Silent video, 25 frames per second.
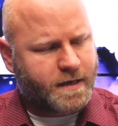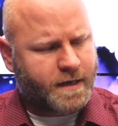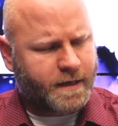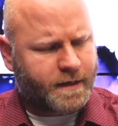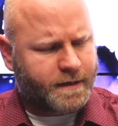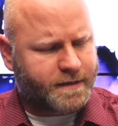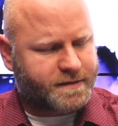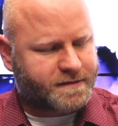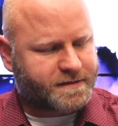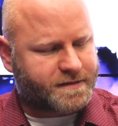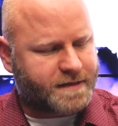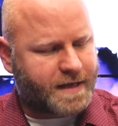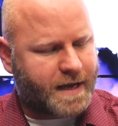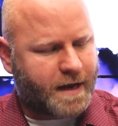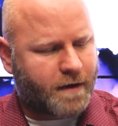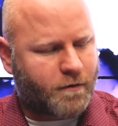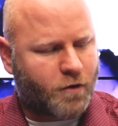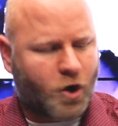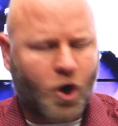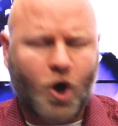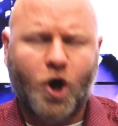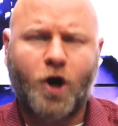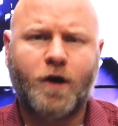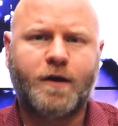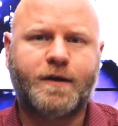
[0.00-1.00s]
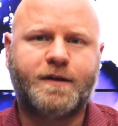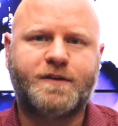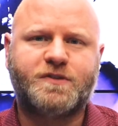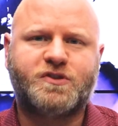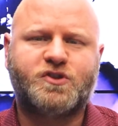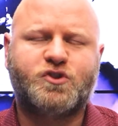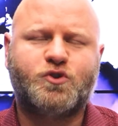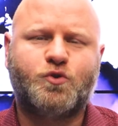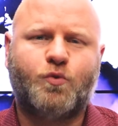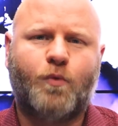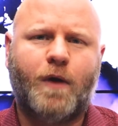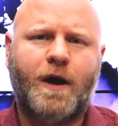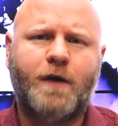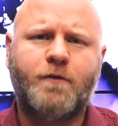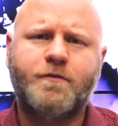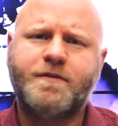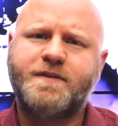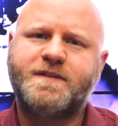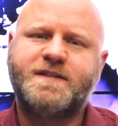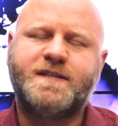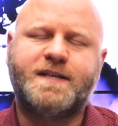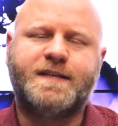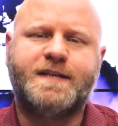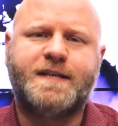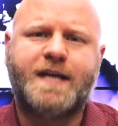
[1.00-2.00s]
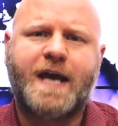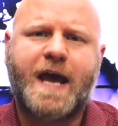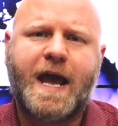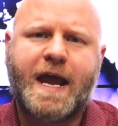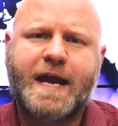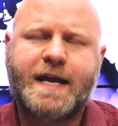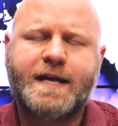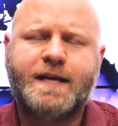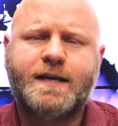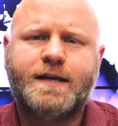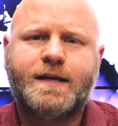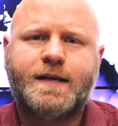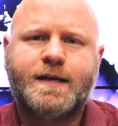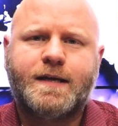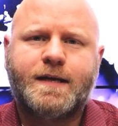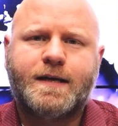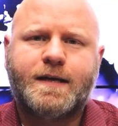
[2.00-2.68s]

It is now August 12th today,